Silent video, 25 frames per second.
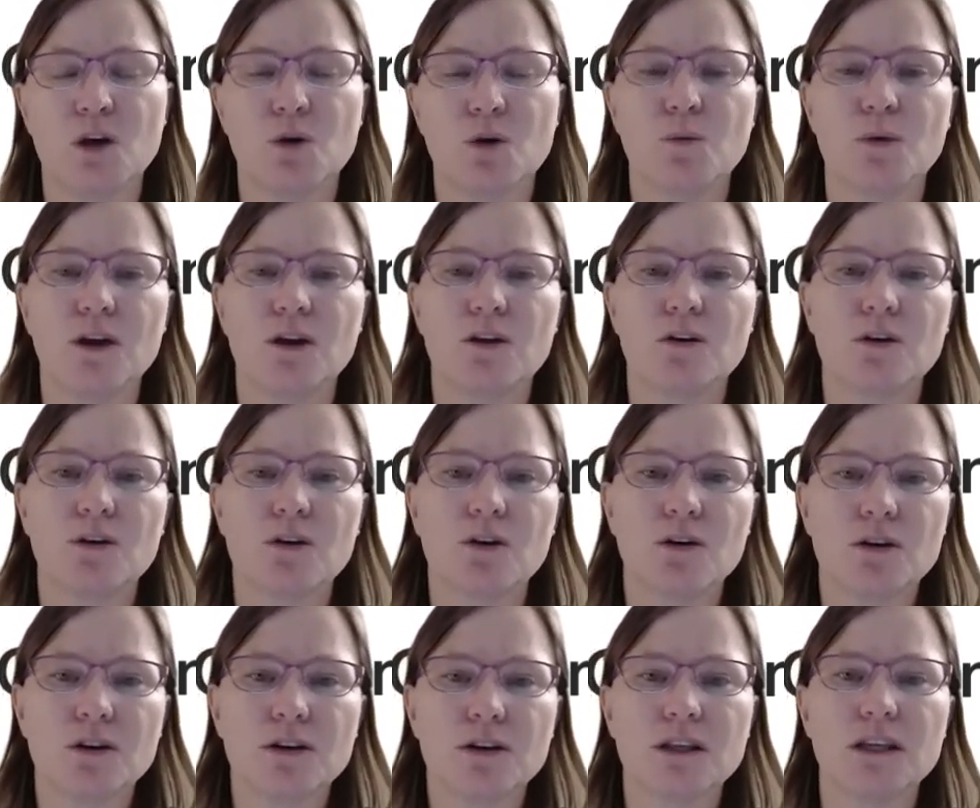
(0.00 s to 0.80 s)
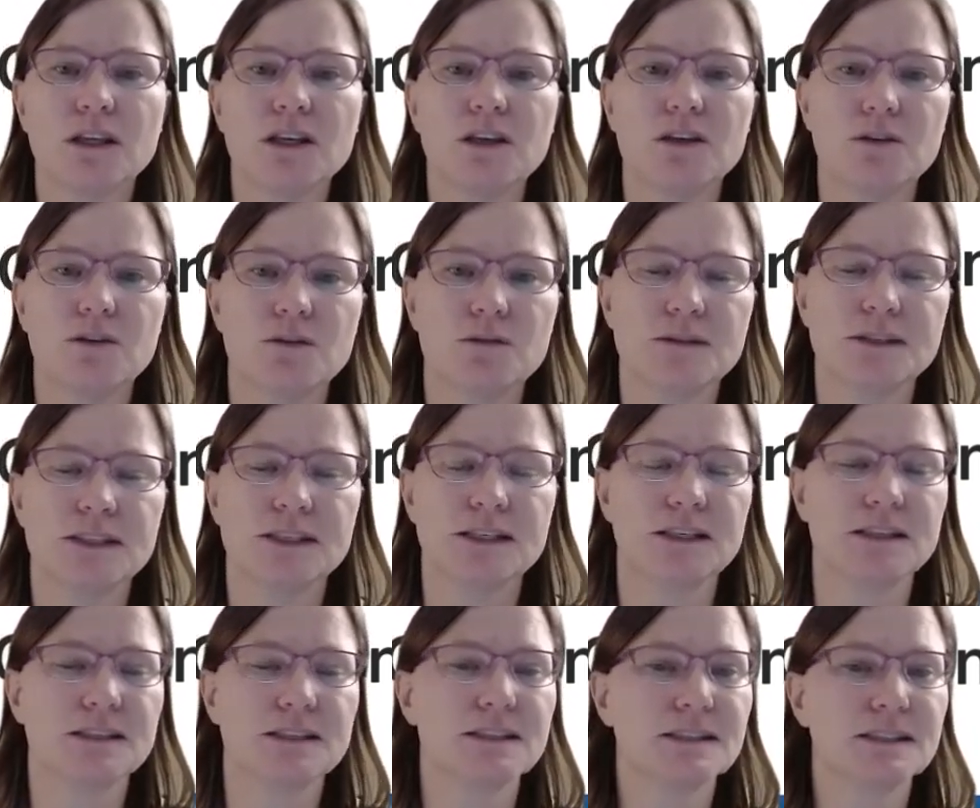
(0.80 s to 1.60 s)
We are currently
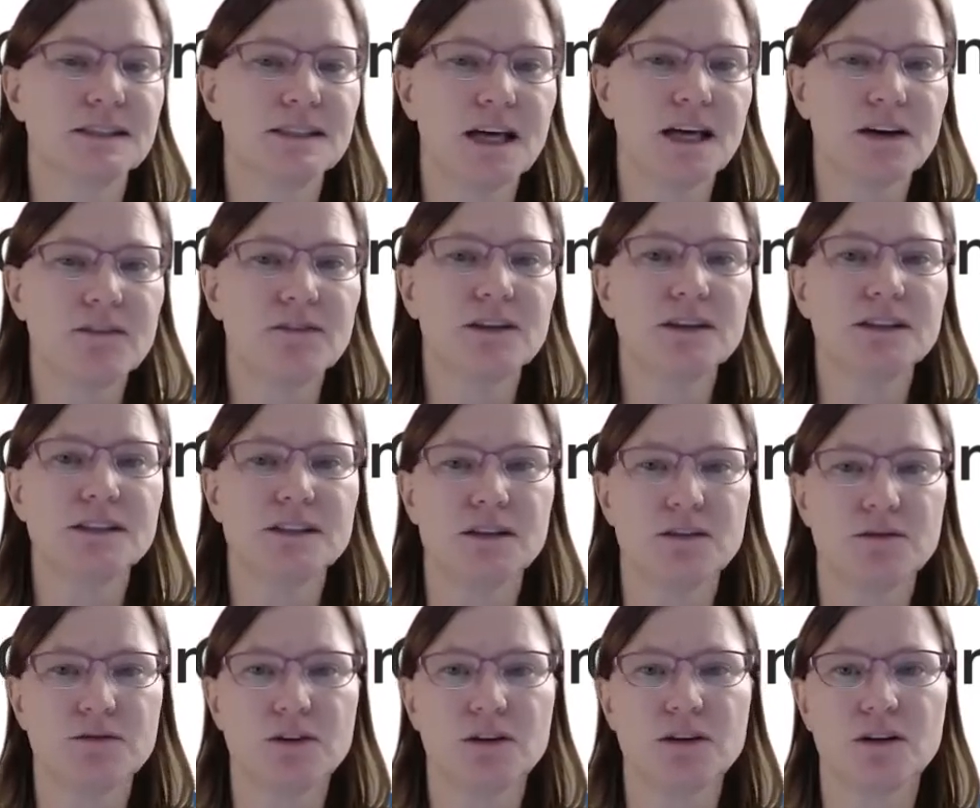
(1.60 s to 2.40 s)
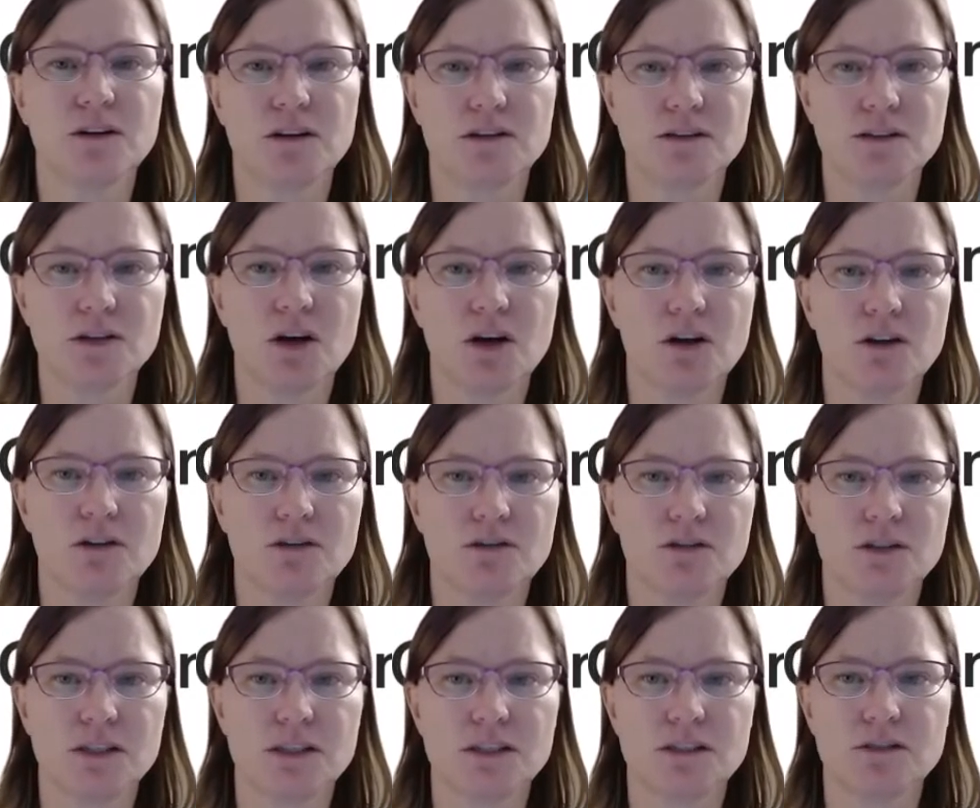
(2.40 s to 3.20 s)
using 7 different
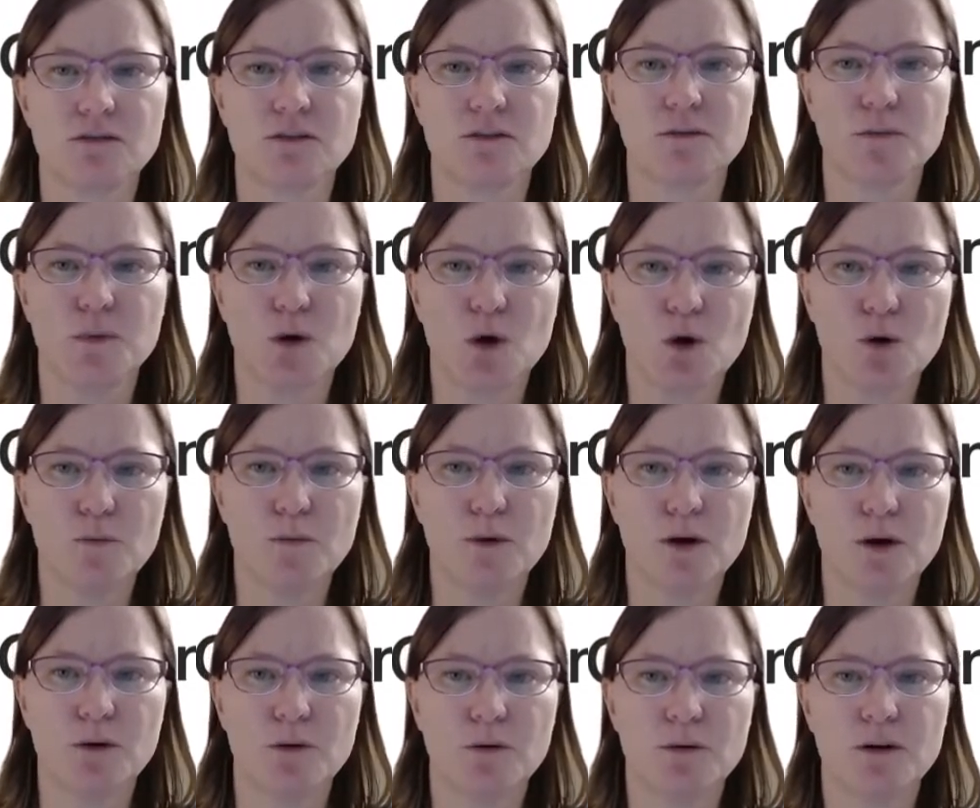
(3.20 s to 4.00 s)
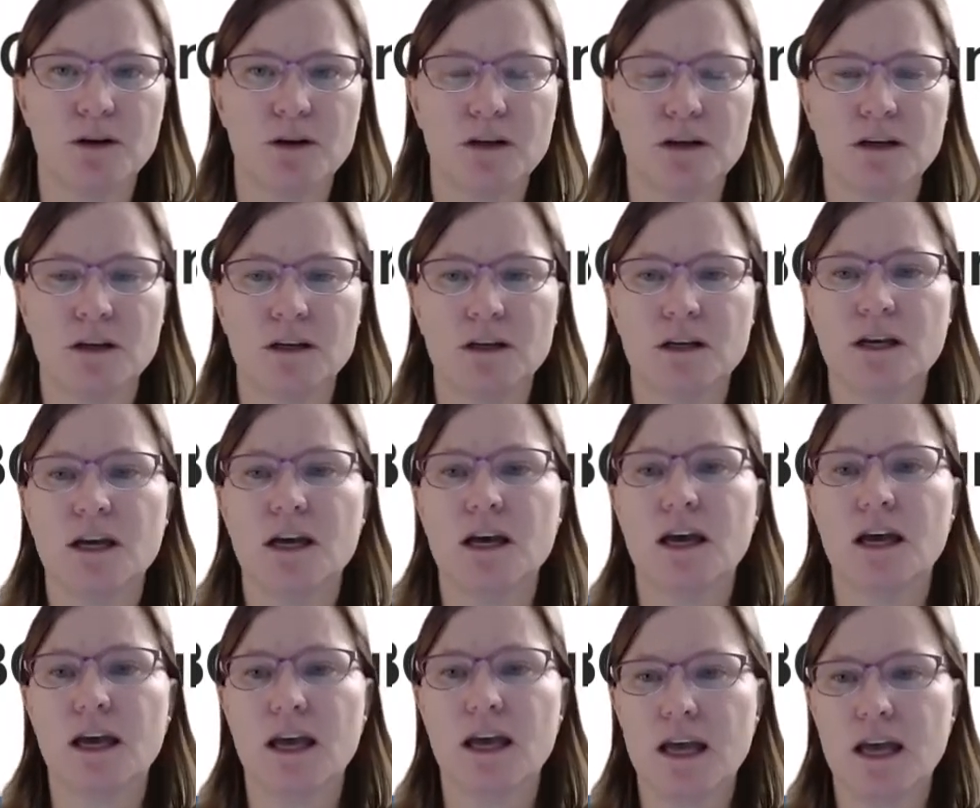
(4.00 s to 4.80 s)
ontologies from OBO,
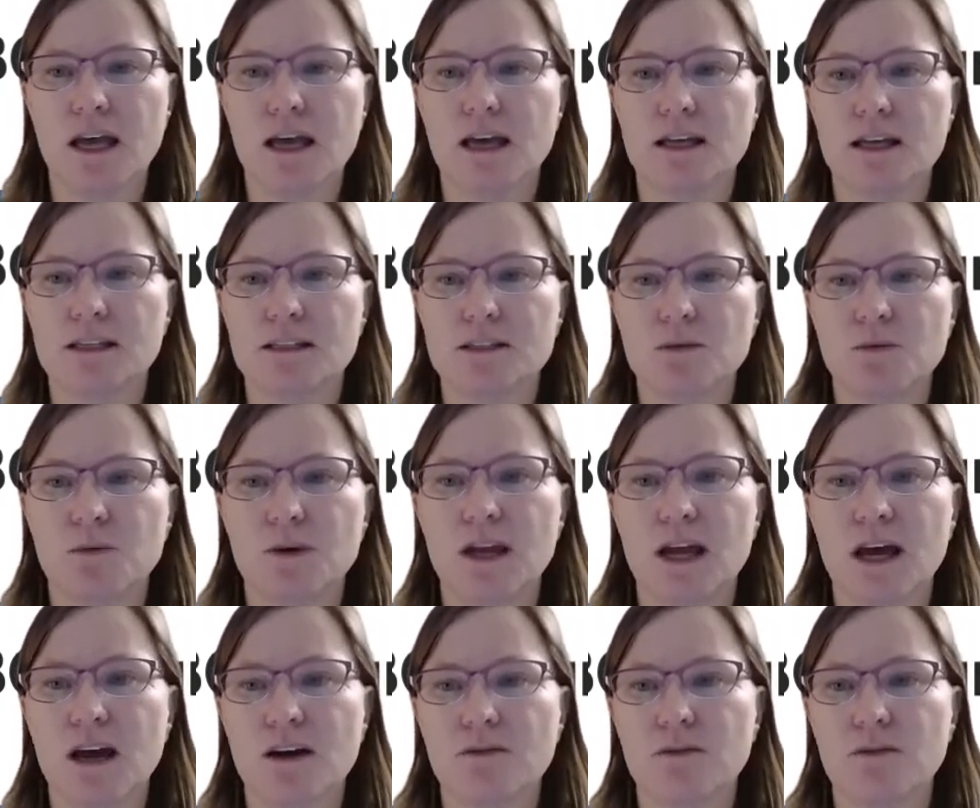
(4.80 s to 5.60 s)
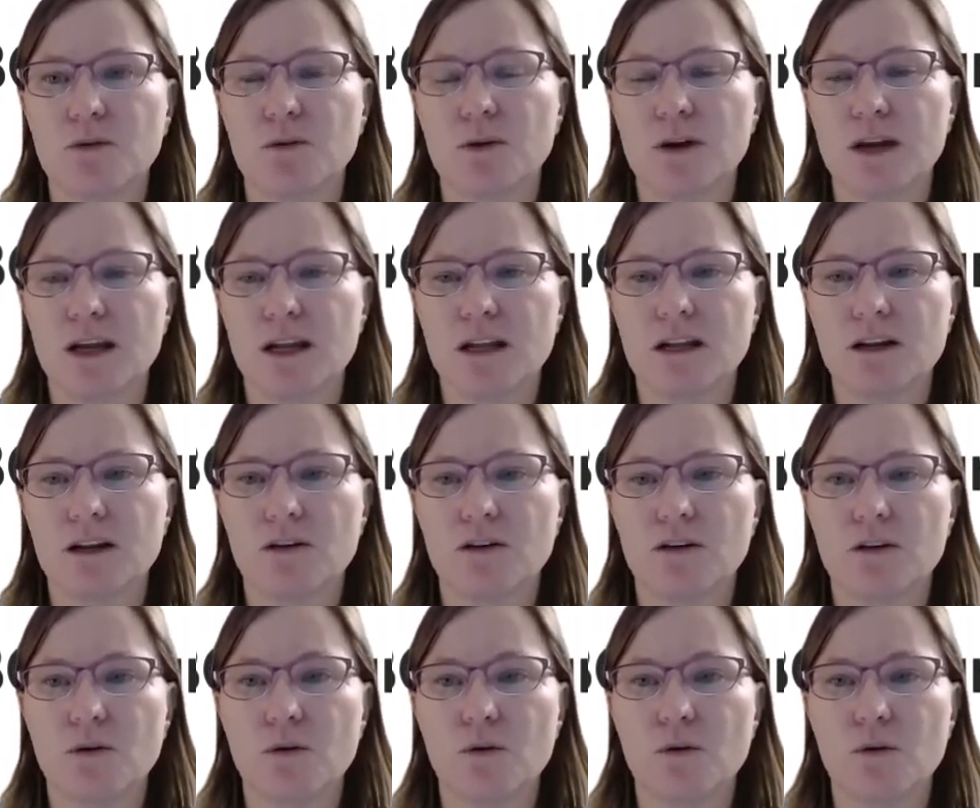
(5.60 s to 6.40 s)
and we have created
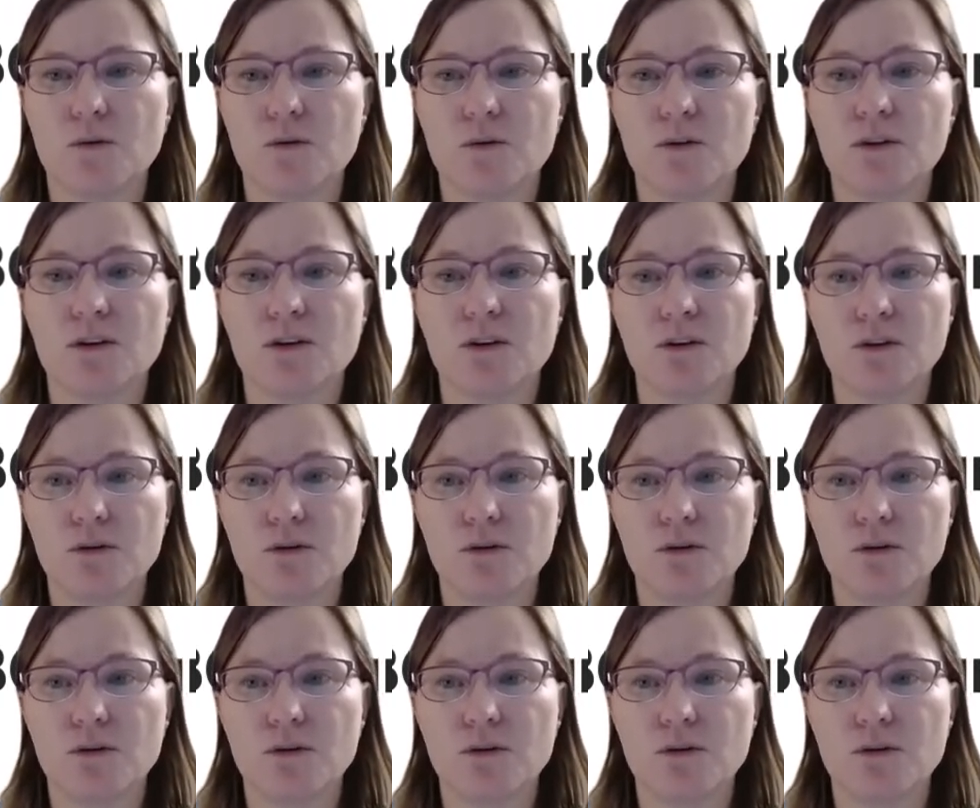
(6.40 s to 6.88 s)
our own